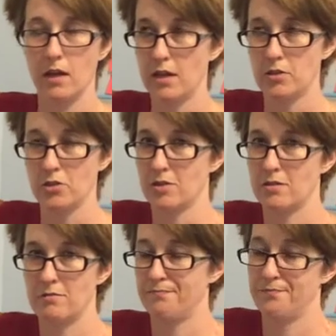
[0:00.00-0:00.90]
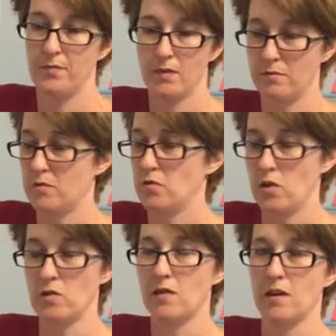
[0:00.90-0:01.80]
And it's just
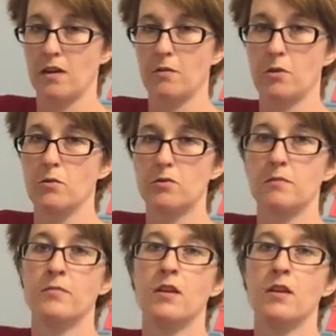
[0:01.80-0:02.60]
straight stockinette rows.